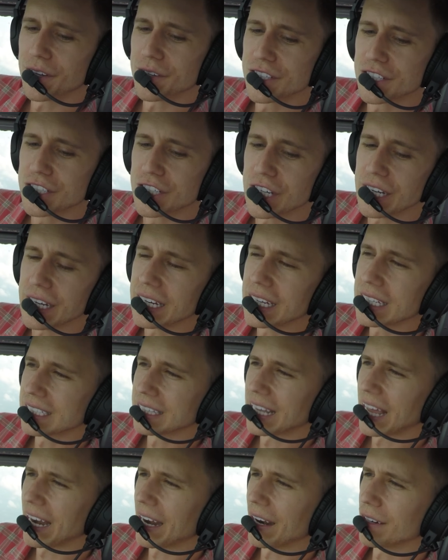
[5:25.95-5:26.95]
those G's
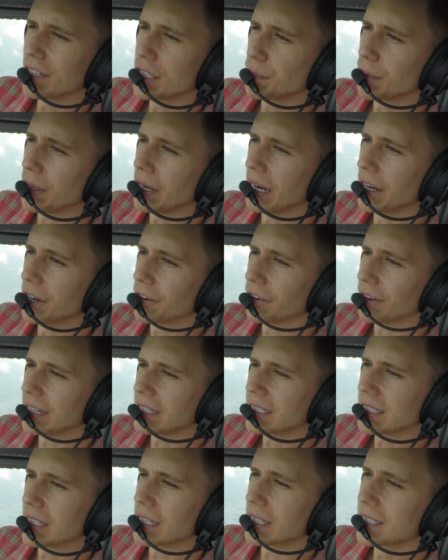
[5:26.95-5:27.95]
and that airspeed
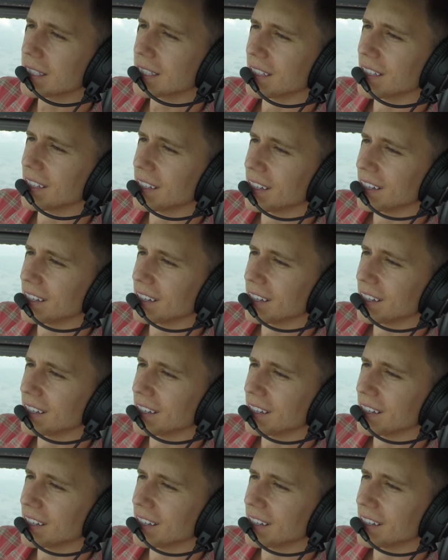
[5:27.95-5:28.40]
increases.